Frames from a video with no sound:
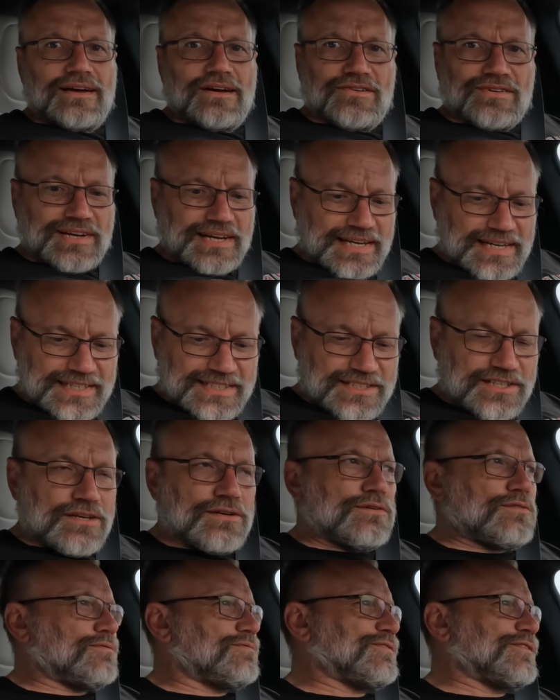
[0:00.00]
Okay,
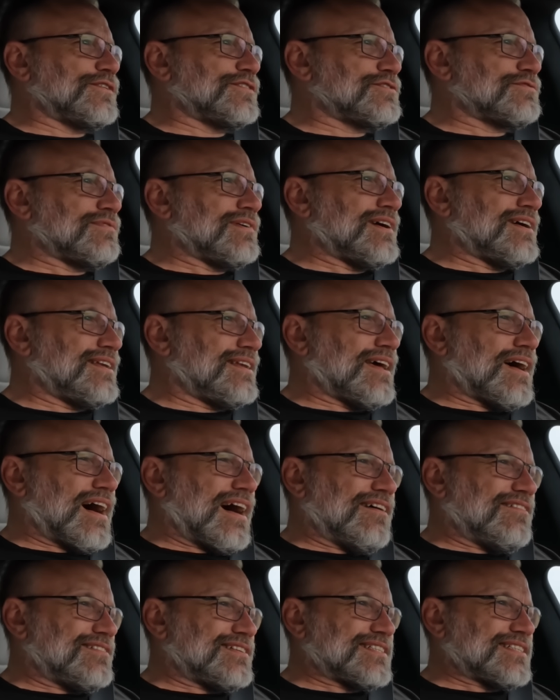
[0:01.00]
so first run,
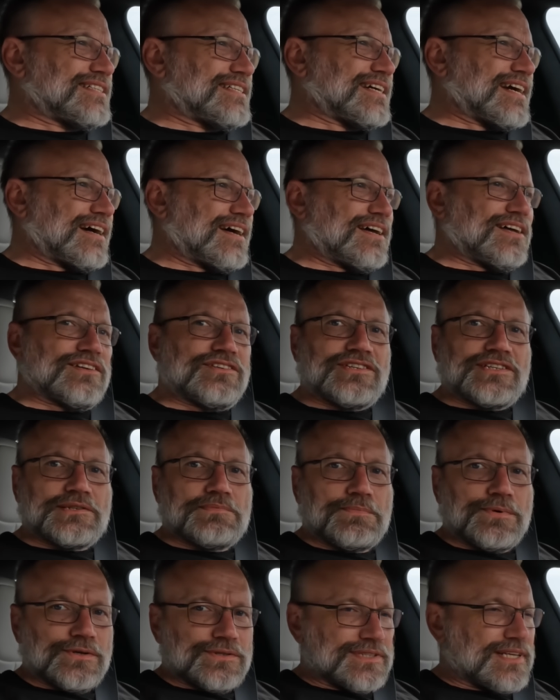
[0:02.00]
obviously Kyle
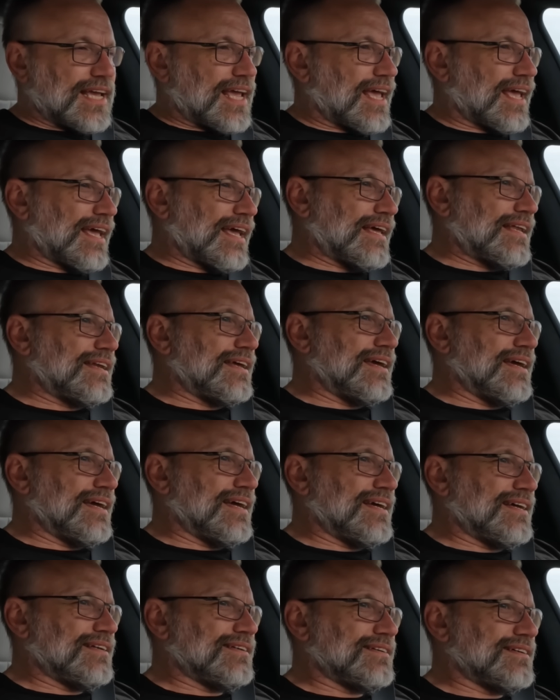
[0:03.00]
just pulled ahead
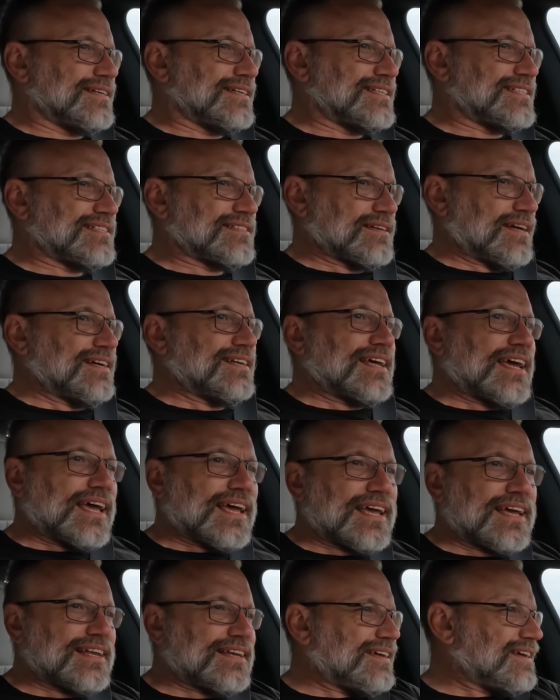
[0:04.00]
and stayed
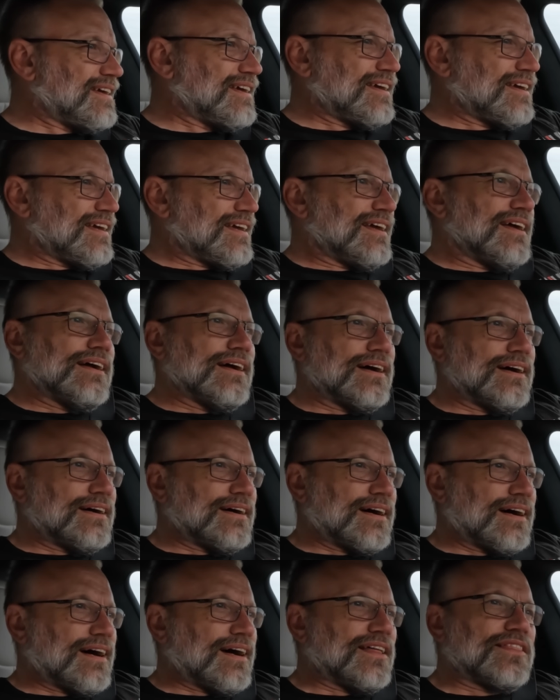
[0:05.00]
ahead.
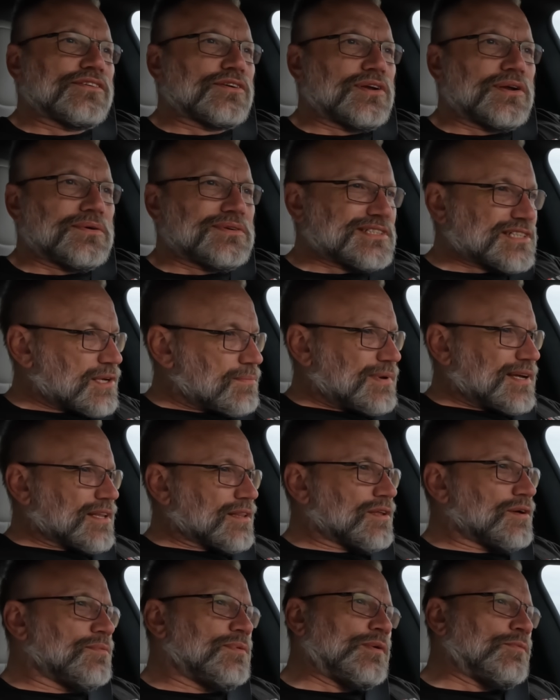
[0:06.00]
I thought I was going to be a
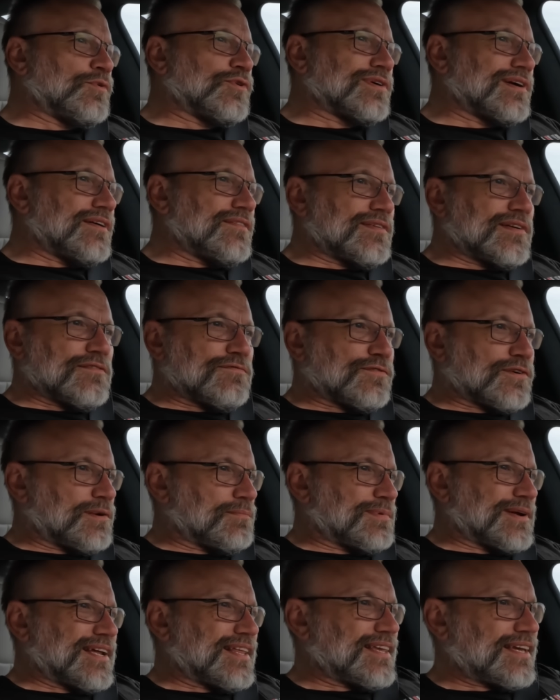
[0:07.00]
little bit more even up
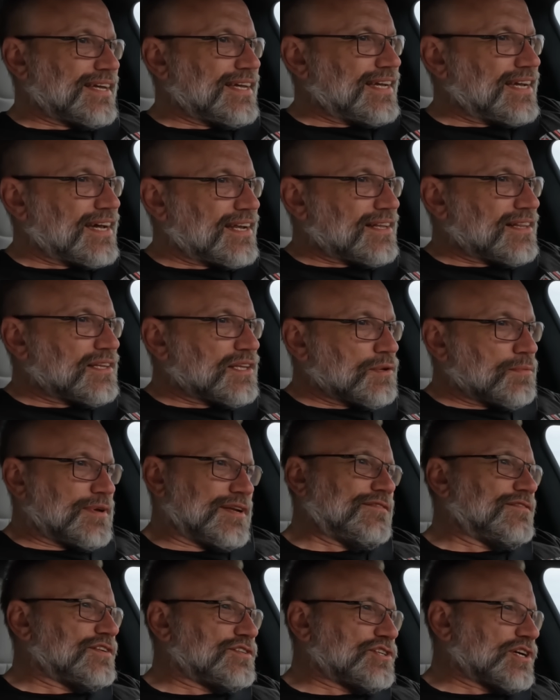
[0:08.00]
front, but I think he got a little
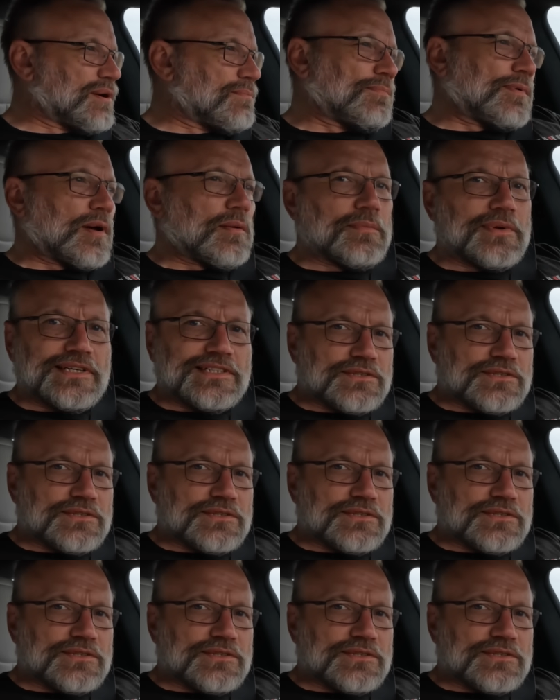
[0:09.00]
bit of a jump on me.